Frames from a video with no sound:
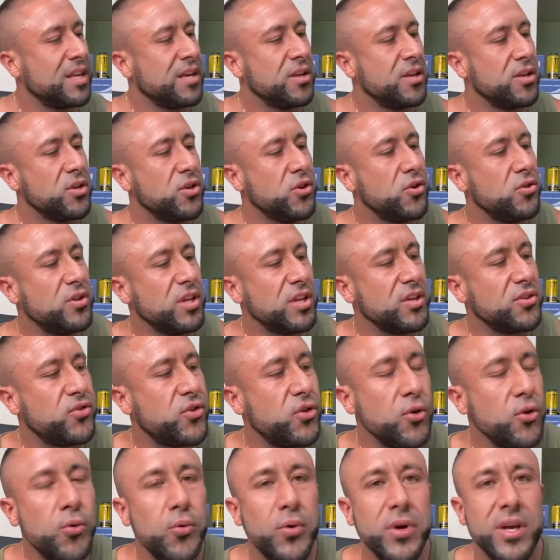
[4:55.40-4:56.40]
You did
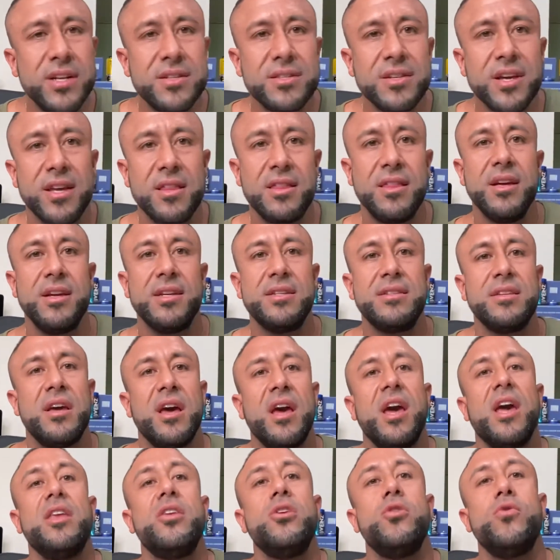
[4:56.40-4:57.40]
2 weeks like this
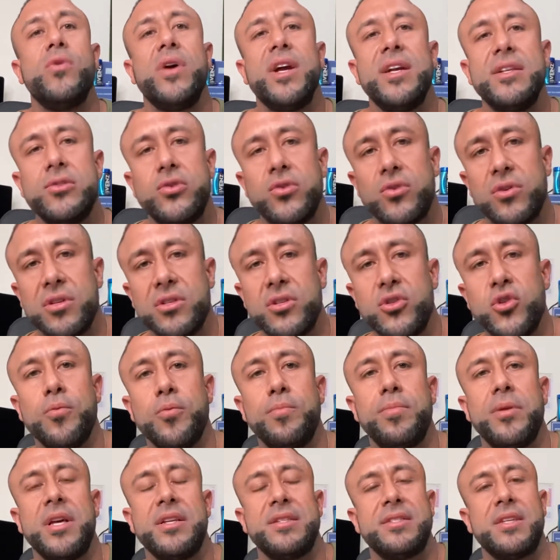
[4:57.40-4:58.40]
and you enter into
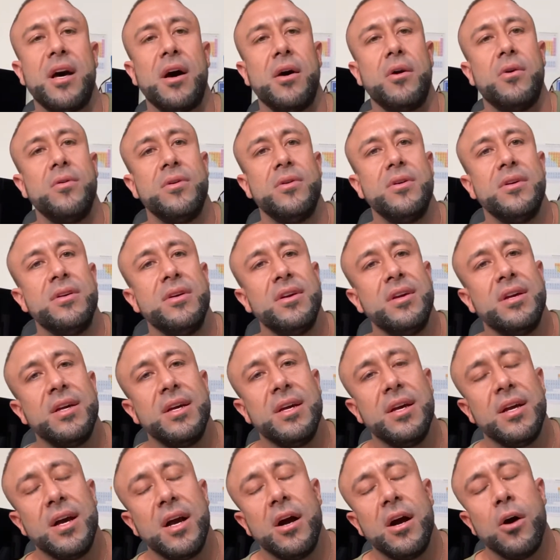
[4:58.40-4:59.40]
plateau.
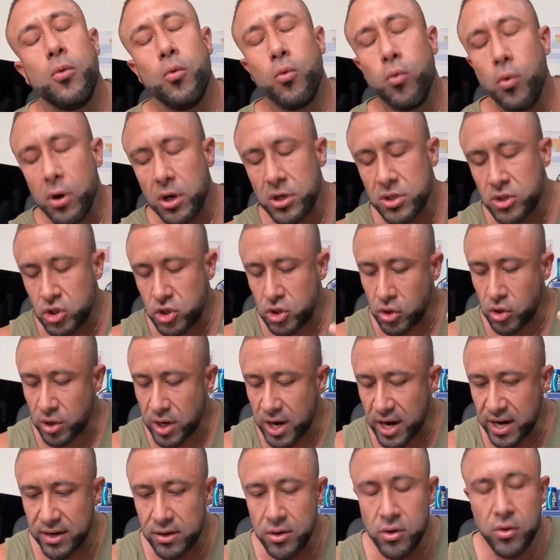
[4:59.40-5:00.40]
What should
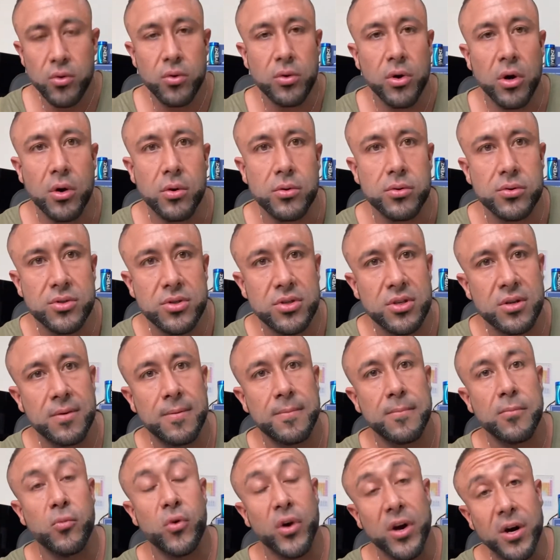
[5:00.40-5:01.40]
I do, coach?
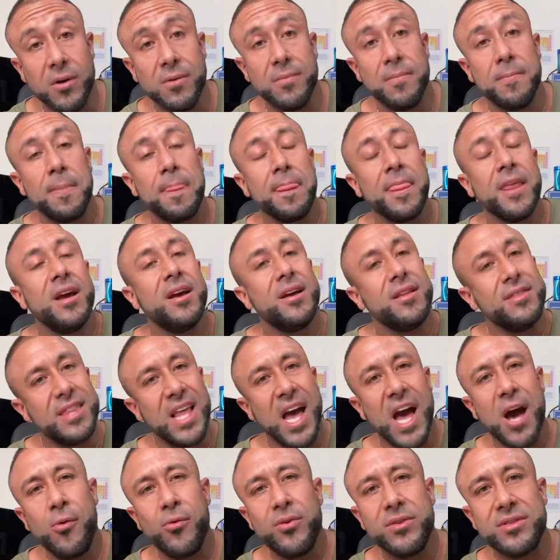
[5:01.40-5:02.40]
Well,
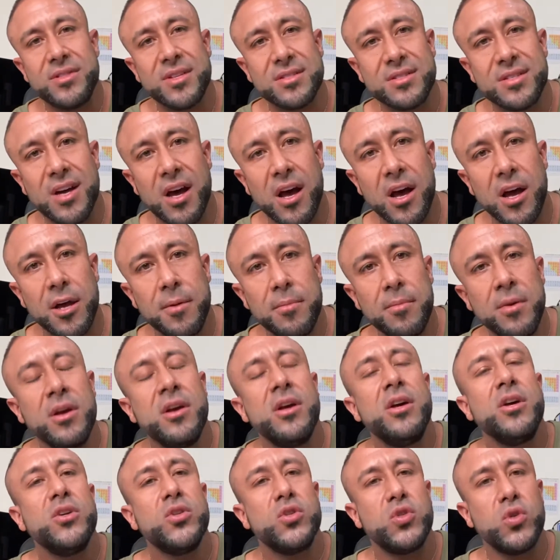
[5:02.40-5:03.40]
now is the time
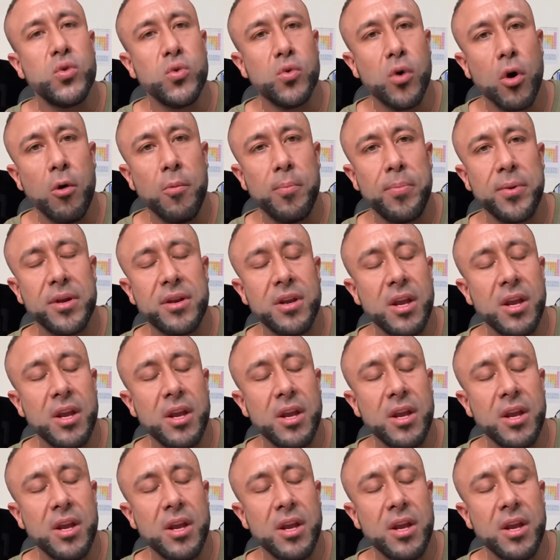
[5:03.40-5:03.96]
to open